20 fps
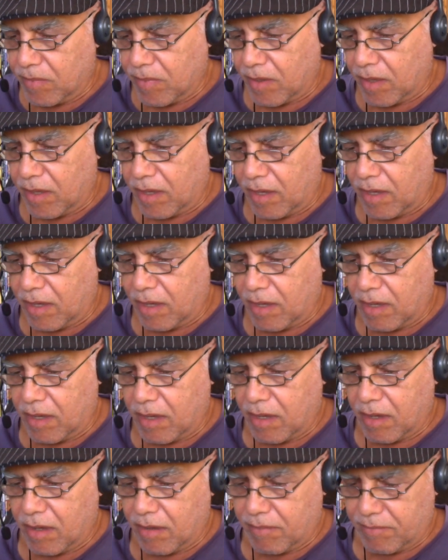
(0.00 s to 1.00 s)

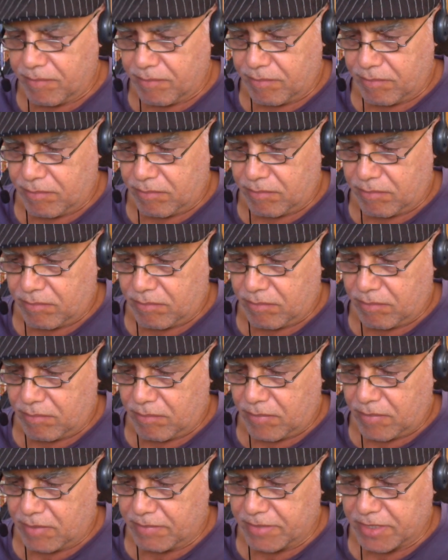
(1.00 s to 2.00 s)
let
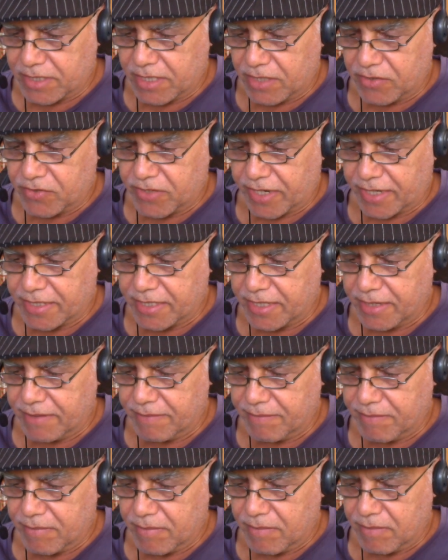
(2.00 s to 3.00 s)
me just get it right
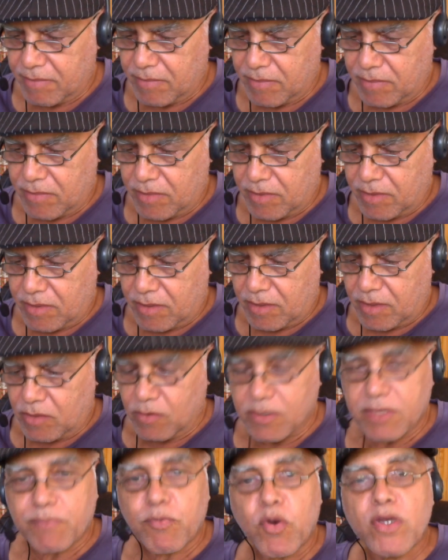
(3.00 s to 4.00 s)
here.
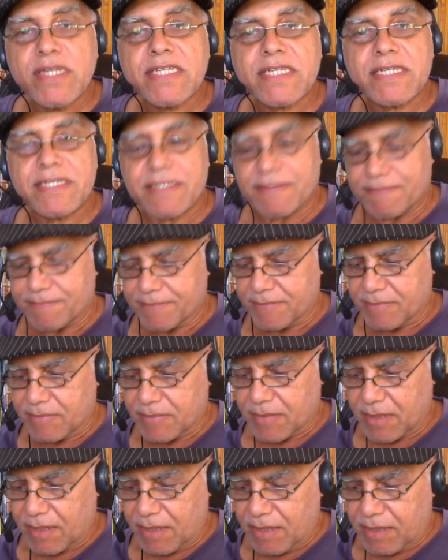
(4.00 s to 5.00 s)
He was appointed
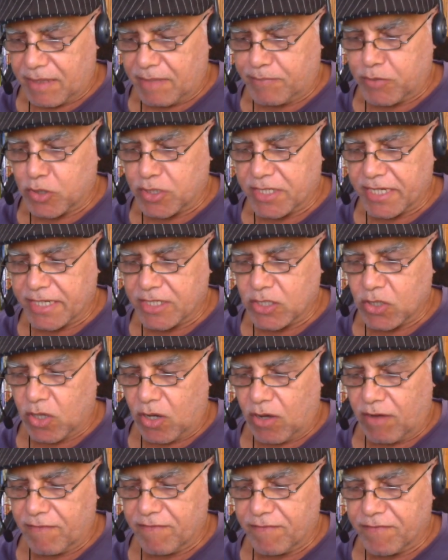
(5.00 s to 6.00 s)
the protector
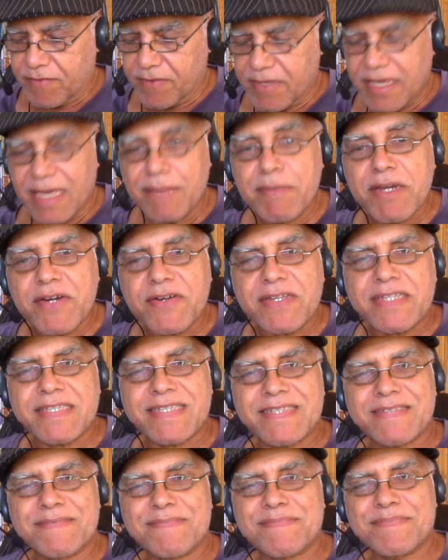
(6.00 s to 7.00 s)
of
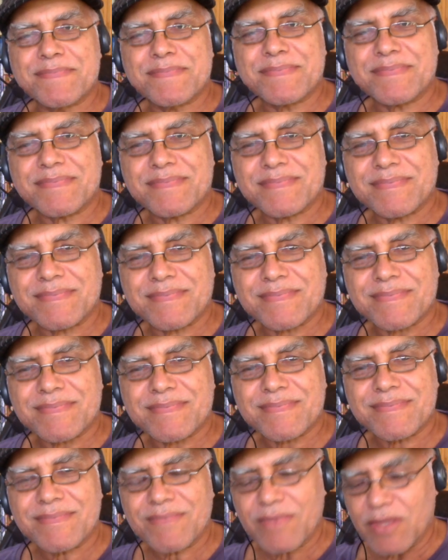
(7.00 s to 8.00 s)
immigrants,
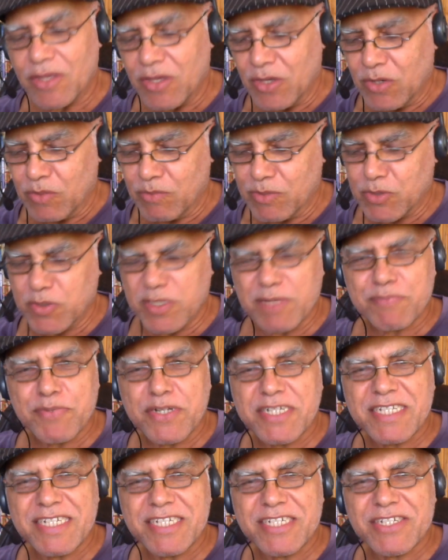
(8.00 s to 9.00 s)
which was a
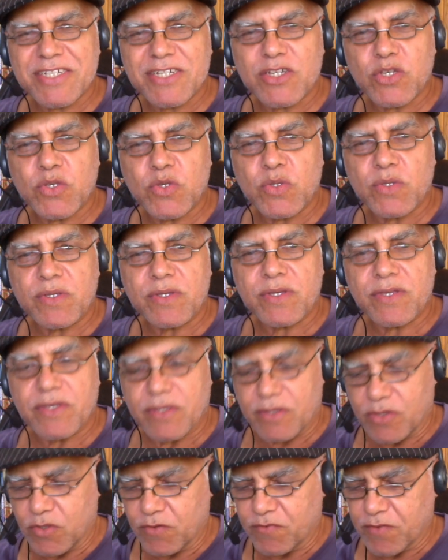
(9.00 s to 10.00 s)
British
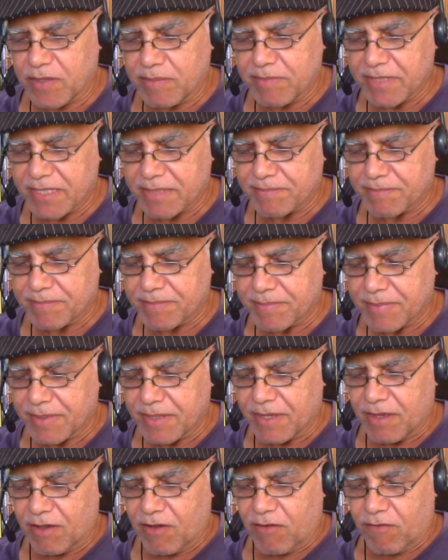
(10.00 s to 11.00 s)
euphemism
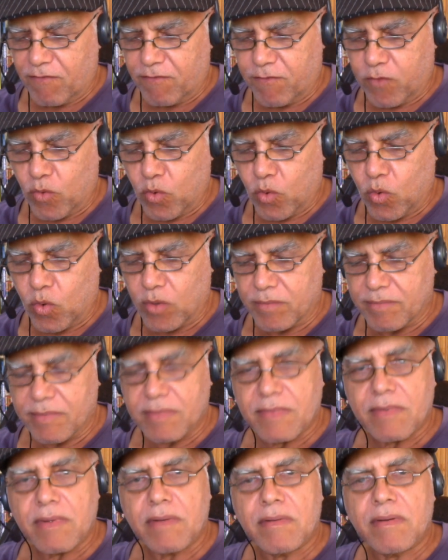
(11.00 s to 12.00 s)
for
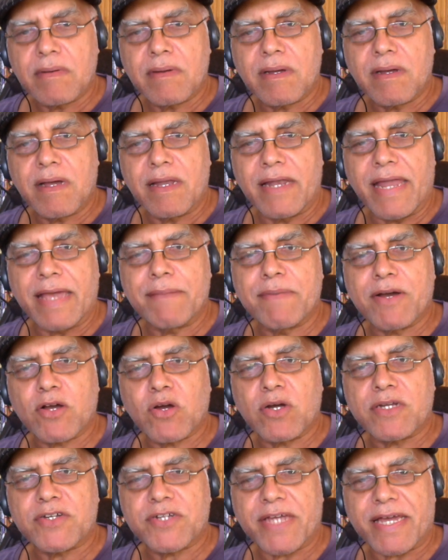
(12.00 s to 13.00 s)
a labor
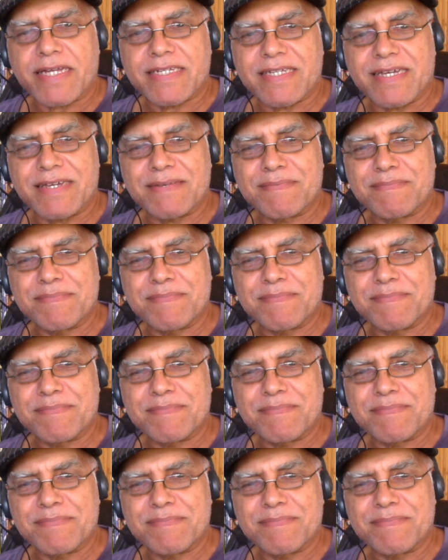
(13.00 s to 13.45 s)
contractor.